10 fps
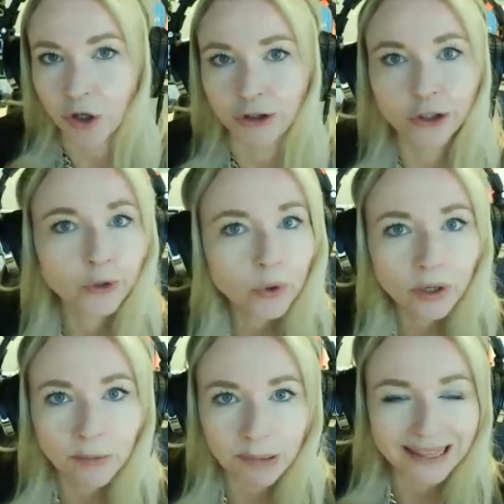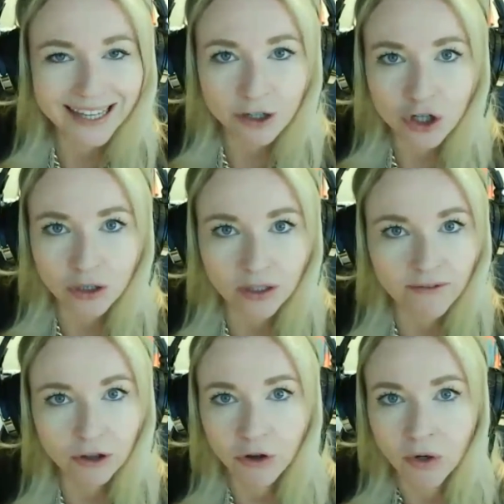You can Google potential
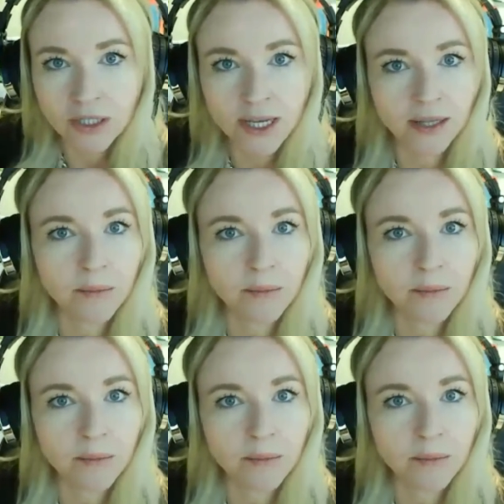living donor